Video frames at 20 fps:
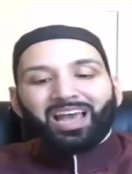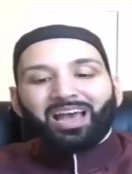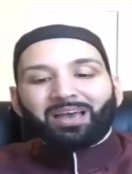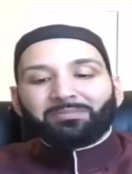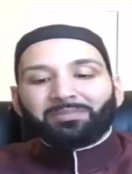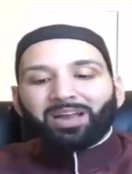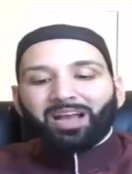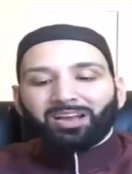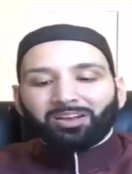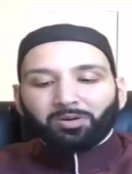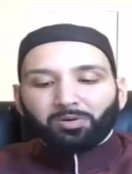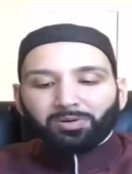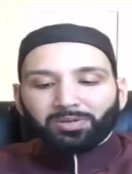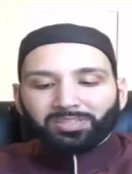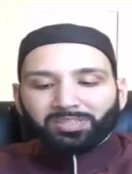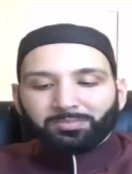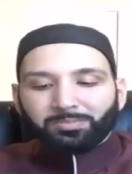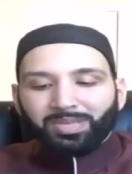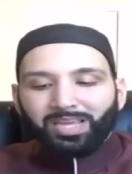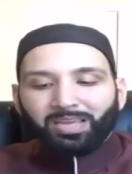I'm not going
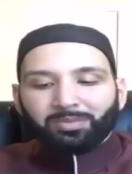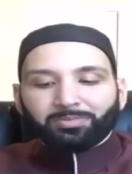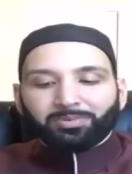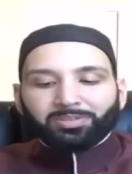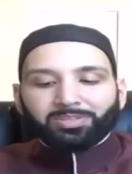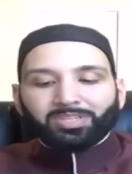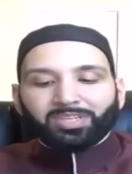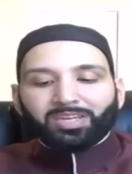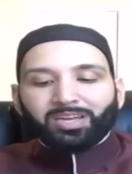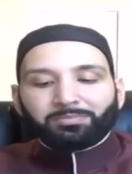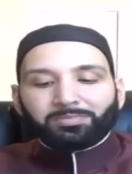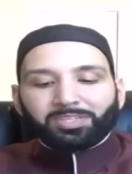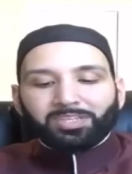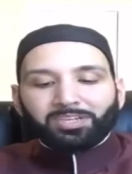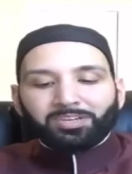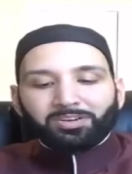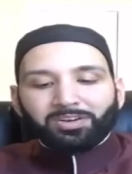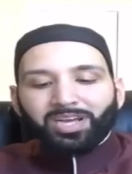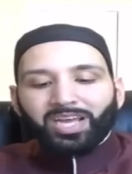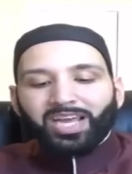to be able to come to
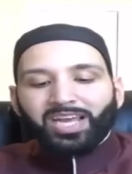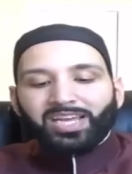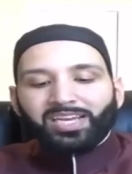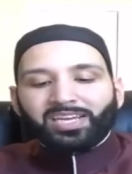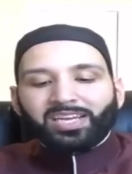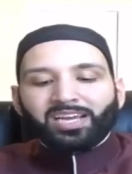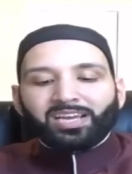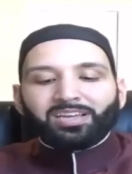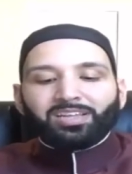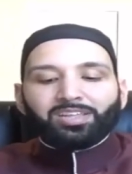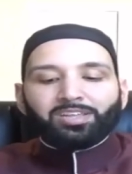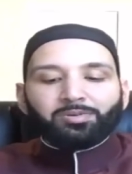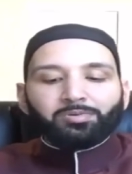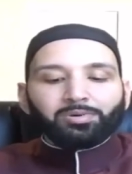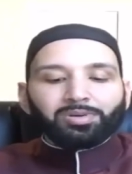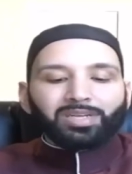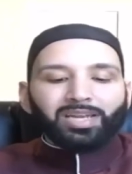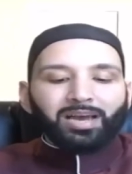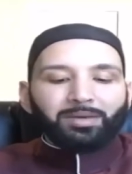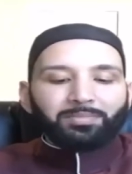your aid, you
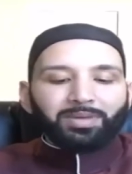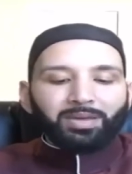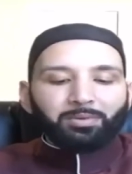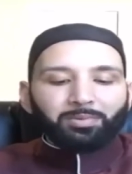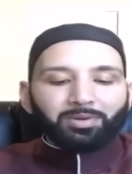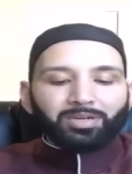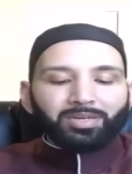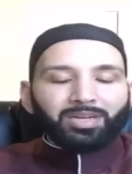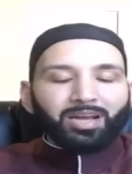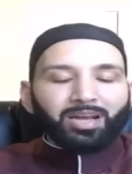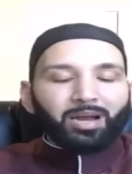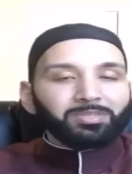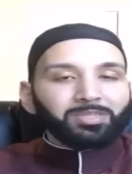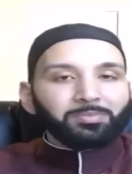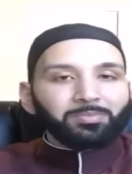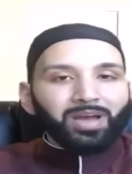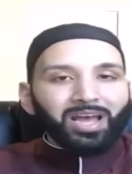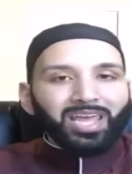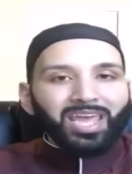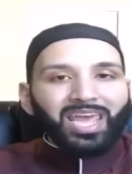will not be able to come
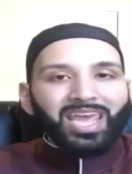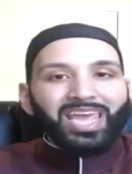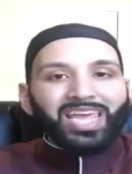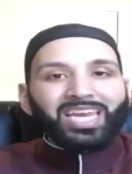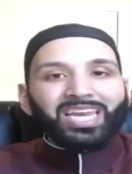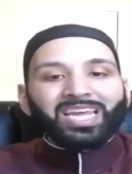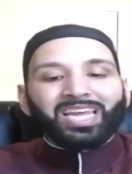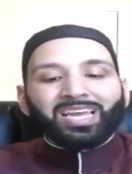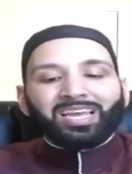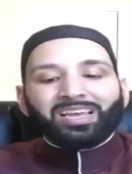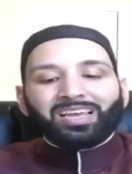to my aid.